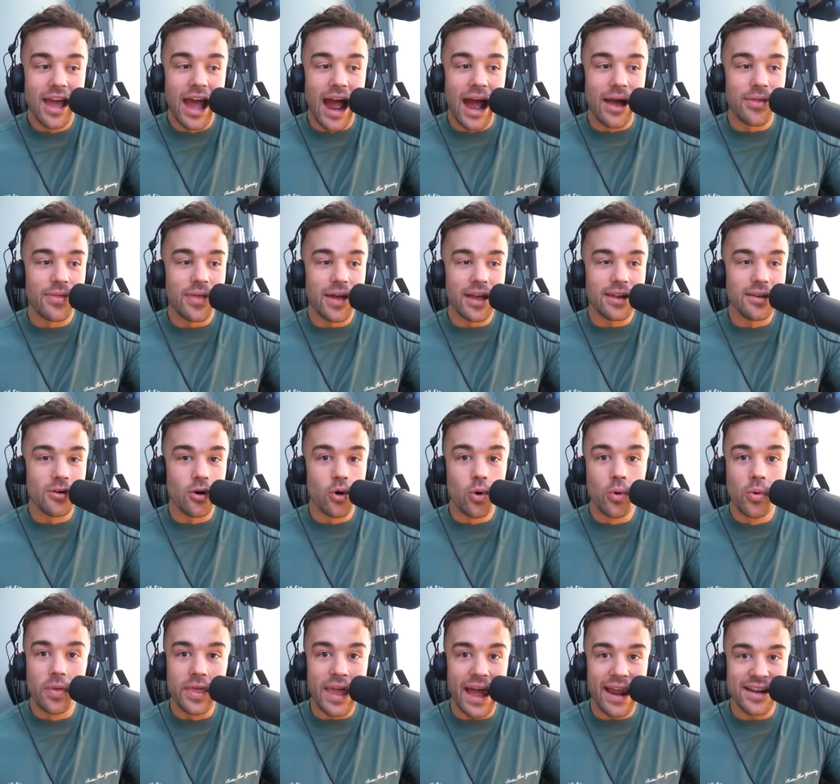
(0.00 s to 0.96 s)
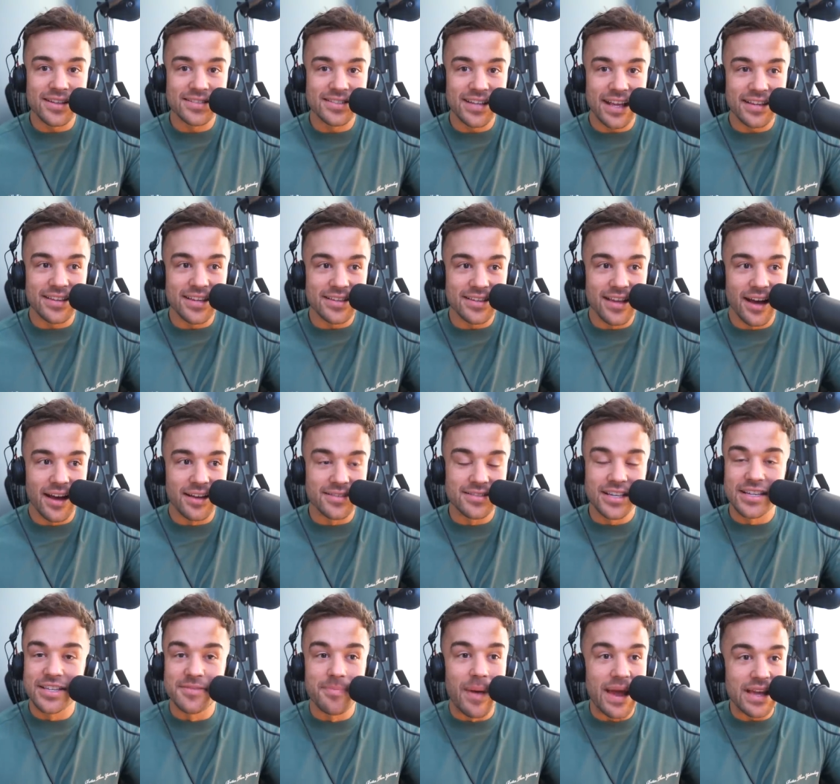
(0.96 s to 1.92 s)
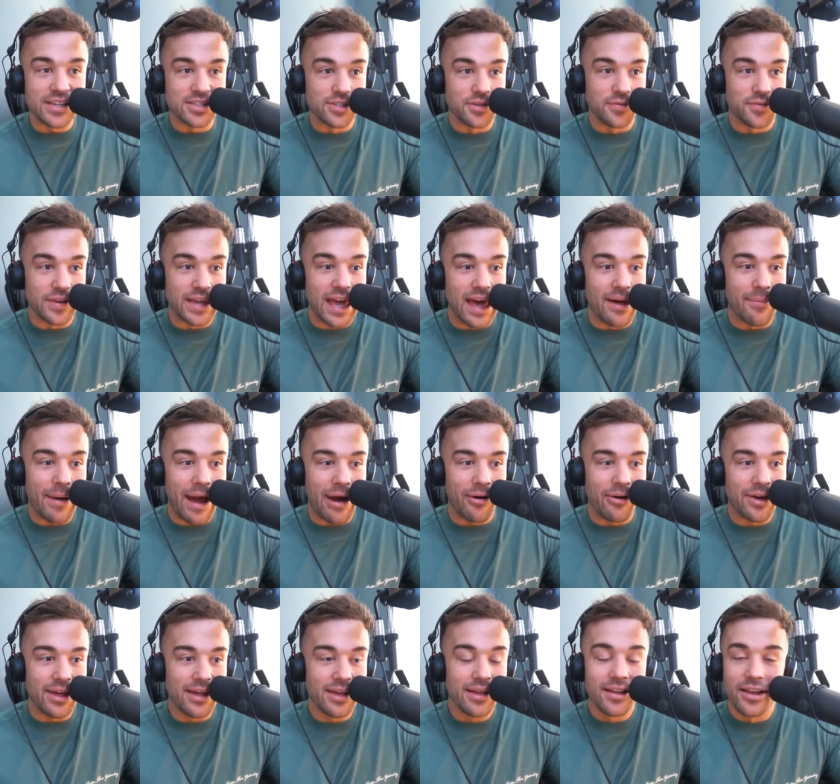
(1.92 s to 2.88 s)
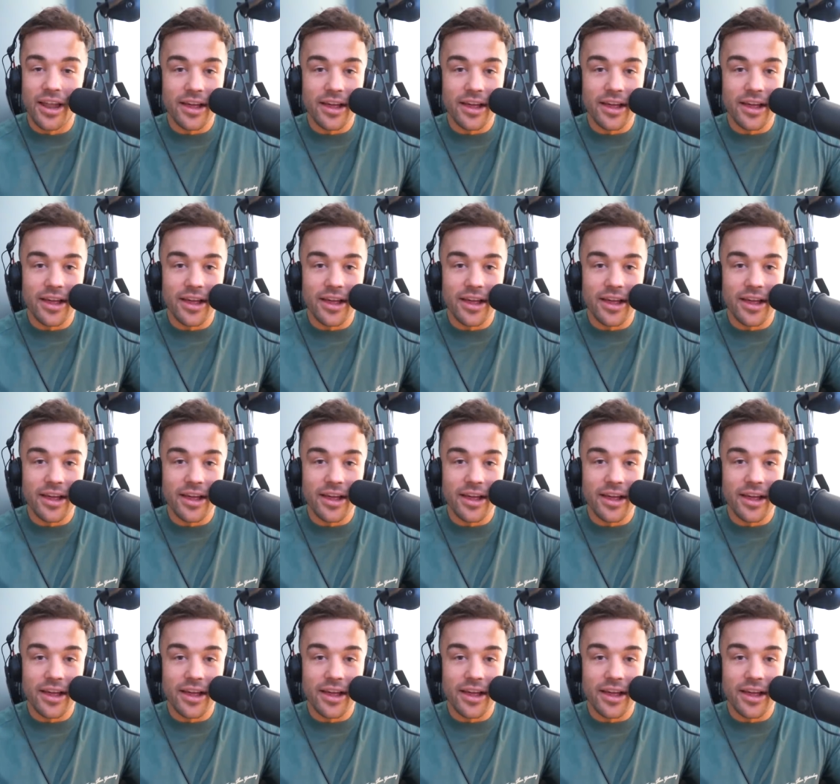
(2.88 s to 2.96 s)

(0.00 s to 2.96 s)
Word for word: and then all the anesthetic does is makes you forget about it.